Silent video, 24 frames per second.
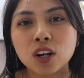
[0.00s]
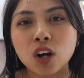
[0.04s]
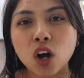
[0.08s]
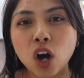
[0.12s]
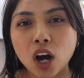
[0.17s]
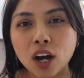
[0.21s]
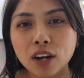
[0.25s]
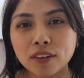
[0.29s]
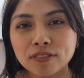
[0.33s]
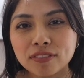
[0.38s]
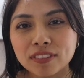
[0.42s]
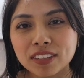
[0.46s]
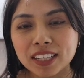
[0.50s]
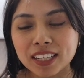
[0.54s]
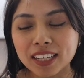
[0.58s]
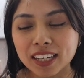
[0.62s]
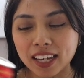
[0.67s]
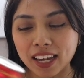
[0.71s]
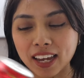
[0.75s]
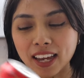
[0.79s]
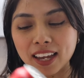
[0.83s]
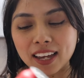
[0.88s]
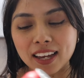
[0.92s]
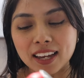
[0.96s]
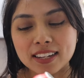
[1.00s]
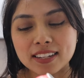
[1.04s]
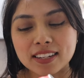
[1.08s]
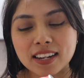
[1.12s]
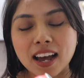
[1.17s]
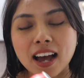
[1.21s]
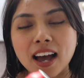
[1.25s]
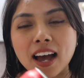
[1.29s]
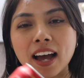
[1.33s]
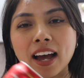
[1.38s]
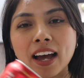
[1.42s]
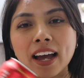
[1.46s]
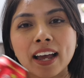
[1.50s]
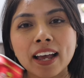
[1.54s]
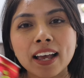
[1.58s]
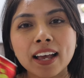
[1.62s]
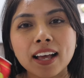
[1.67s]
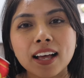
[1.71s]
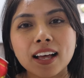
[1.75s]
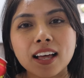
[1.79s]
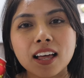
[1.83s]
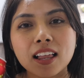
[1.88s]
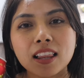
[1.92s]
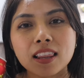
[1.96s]
coffee and
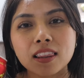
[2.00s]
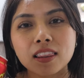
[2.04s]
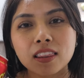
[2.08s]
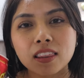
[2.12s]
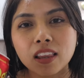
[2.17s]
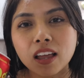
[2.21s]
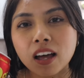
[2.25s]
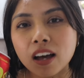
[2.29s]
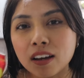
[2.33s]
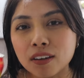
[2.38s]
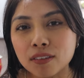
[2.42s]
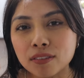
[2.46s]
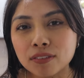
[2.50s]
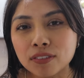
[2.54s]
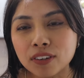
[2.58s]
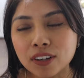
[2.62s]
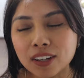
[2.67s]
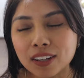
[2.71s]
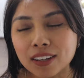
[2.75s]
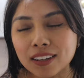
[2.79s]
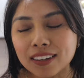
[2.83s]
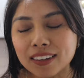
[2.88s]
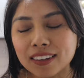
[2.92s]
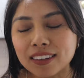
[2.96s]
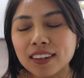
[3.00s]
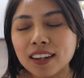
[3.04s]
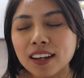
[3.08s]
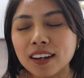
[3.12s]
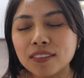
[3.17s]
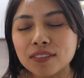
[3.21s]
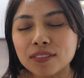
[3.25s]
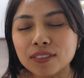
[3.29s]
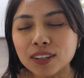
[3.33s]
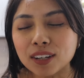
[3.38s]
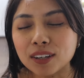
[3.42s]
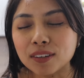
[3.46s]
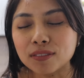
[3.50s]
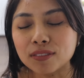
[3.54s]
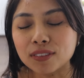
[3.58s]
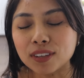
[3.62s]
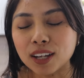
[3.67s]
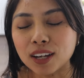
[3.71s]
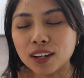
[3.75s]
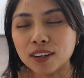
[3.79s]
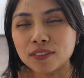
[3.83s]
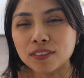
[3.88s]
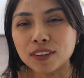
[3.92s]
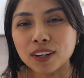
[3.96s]
I love love love
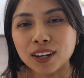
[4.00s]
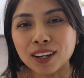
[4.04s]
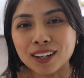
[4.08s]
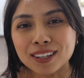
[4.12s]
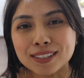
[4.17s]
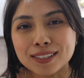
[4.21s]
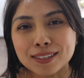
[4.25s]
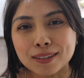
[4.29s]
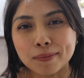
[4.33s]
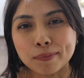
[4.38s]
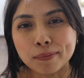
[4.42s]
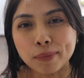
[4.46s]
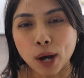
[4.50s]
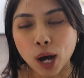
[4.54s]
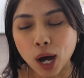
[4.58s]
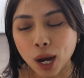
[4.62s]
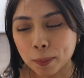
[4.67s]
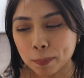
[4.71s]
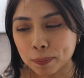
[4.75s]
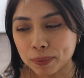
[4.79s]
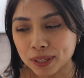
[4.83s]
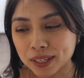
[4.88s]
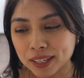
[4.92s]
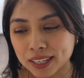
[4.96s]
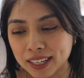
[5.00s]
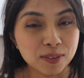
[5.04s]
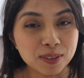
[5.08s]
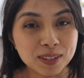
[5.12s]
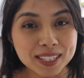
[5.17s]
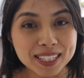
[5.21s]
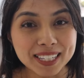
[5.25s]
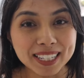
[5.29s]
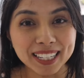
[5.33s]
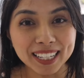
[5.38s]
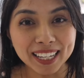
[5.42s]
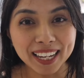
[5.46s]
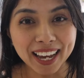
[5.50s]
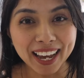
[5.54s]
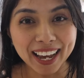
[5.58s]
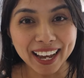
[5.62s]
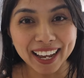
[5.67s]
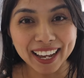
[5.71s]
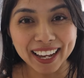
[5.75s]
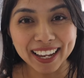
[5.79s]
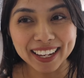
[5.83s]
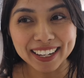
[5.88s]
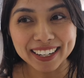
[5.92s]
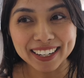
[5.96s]
love some Poppi i recently
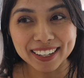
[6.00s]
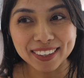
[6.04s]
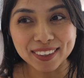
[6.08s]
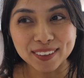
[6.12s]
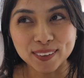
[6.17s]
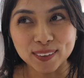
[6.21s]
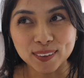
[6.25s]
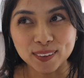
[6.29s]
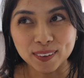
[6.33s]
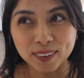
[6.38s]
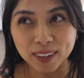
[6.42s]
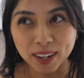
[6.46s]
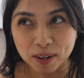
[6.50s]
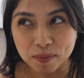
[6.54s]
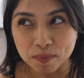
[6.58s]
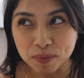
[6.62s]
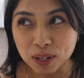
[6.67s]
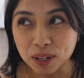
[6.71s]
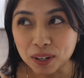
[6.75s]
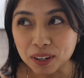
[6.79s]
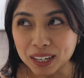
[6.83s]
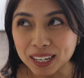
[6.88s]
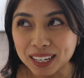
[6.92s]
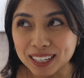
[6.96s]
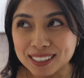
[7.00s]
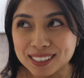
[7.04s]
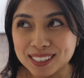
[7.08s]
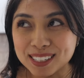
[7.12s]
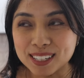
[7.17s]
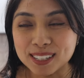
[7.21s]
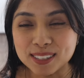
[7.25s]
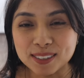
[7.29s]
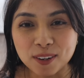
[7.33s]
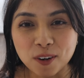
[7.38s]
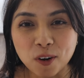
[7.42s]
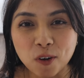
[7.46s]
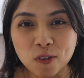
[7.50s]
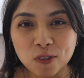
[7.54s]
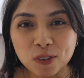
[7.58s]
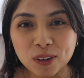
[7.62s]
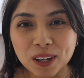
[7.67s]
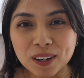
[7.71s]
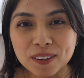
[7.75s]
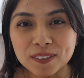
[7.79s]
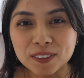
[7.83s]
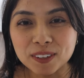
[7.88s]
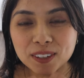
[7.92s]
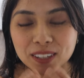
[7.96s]
had the cranberry seasonal
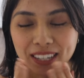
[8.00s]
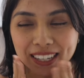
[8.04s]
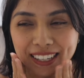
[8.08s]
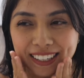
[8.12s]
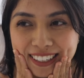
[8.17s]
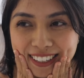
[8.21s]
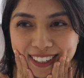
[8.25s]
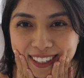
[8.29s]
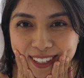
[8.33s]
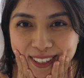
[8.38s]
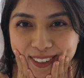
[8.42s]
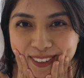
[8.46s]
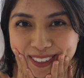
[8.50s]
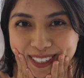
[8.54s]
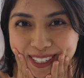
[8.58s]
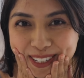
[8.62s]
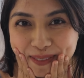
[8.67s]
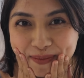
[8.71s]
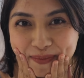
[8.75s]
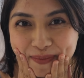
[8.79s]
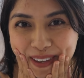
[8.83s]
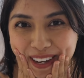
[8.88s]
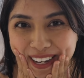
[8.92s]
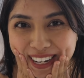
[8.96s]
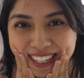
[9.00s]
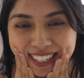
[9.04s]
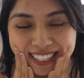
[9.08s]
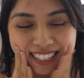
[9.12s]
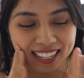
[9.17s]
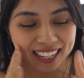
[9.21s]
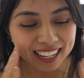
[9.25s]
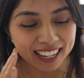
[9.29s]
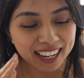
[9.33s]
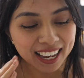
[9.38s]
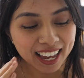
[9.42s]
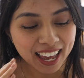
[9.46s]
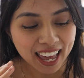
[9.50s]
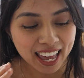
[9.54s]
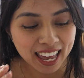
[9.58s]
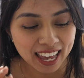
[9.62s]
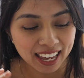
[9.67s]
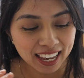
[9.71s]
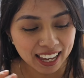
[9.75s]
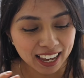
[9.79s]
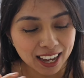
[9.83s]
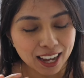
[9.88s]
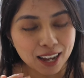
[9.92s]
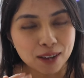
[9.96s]
flavor and it was amazing
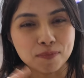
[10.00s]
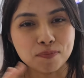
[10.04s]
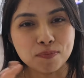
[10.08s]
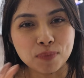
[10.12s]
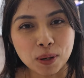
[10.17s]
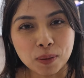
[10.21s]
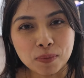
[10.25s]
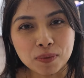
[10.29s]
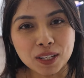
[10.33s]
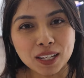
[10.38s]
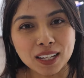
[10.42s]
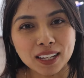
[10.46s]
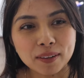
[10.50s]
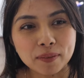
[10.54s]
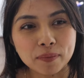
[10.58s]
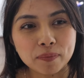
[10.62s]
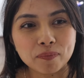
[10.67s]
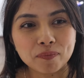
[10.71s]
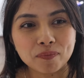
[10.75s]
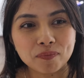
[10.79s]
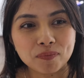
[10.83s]
i'm bummed that